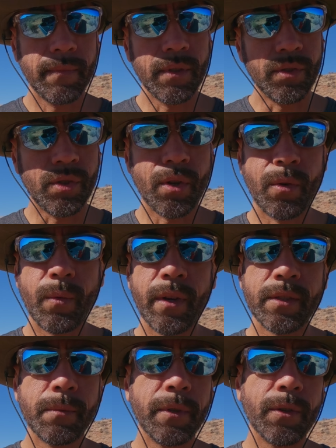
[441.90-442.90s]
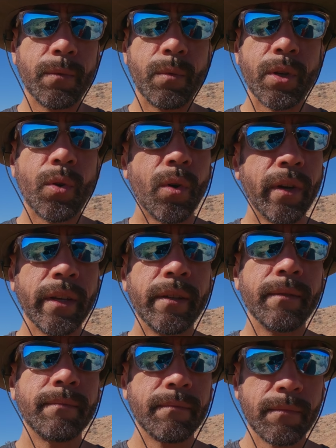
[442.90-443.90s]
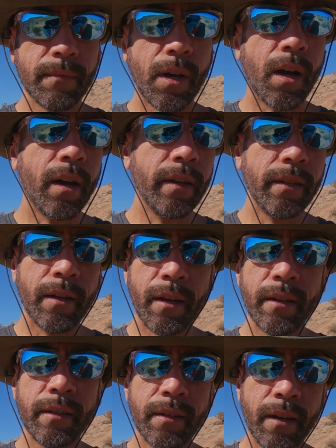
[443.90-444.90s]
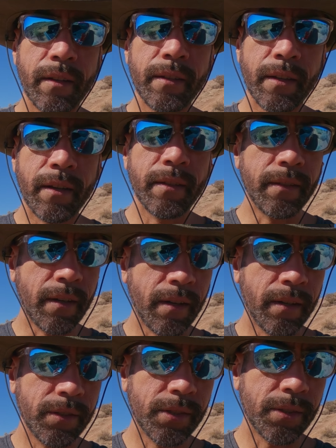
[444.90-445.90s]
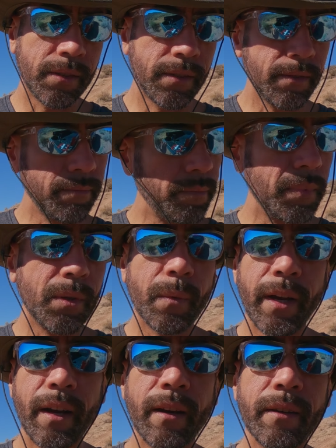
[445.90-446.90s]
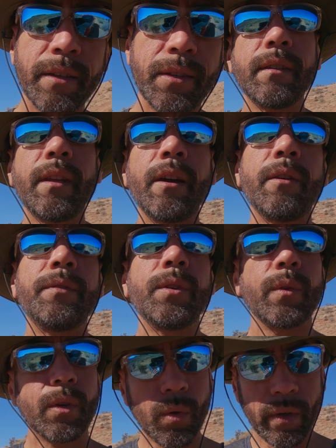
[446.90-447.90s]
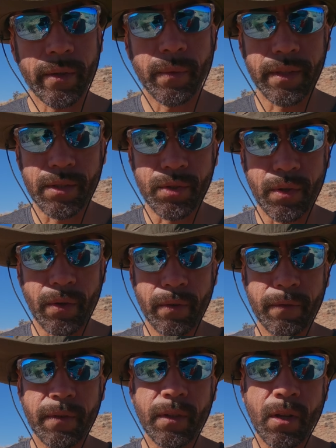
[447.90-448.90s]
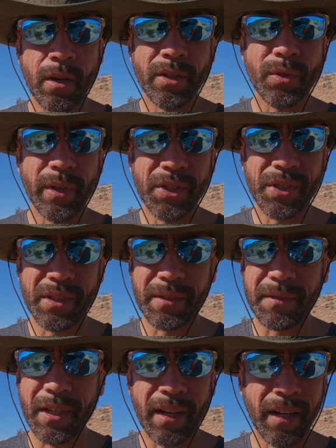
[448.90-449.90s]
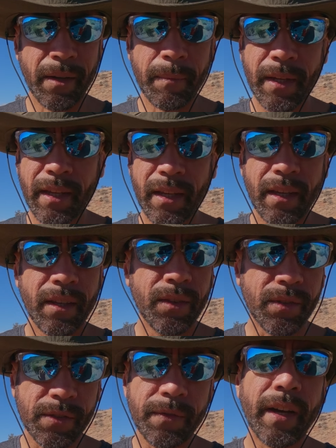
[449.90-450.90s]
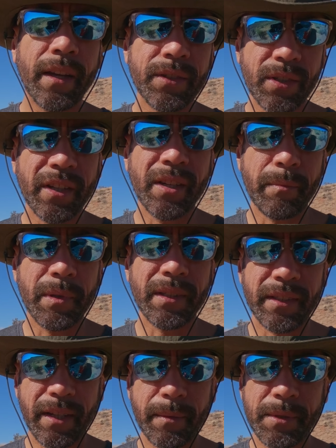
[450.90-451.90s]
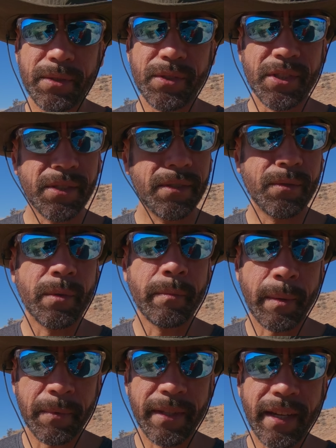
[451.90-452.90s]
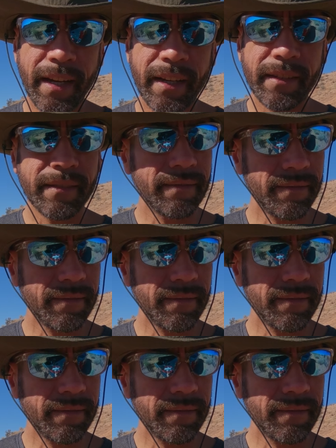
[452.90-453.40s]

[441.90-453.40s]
you don't want to be recording on and on and on and on and on. Just be aware. Now, if you're recording with the drone for long durations of time, those files are going to build up. So just remember that.